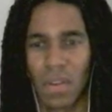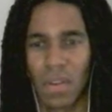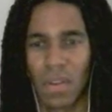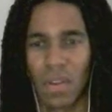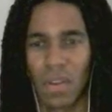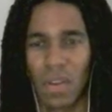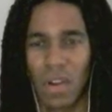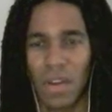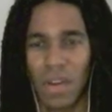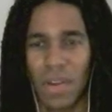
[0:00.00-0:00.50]

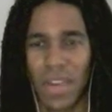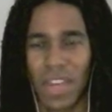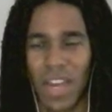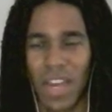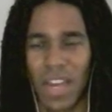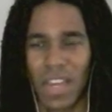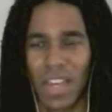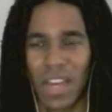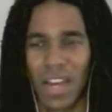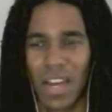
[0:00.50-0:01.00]
Oh,
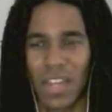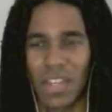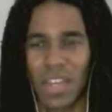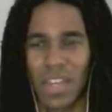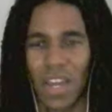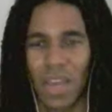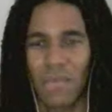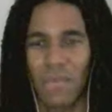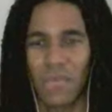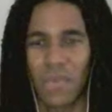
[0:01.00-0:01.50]
I got
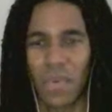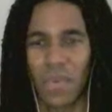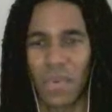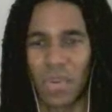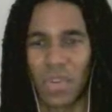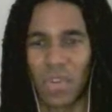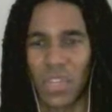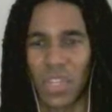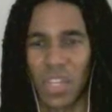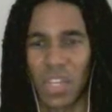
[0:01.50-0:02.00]
time for
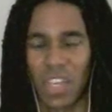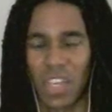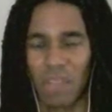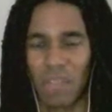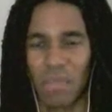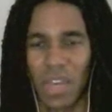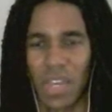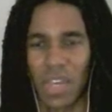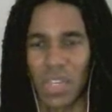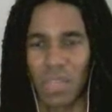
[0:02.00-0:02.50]
sneaking
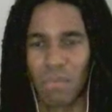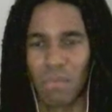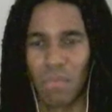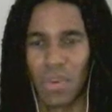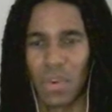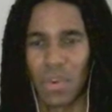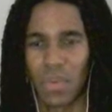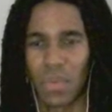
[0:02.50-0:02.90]
past them both.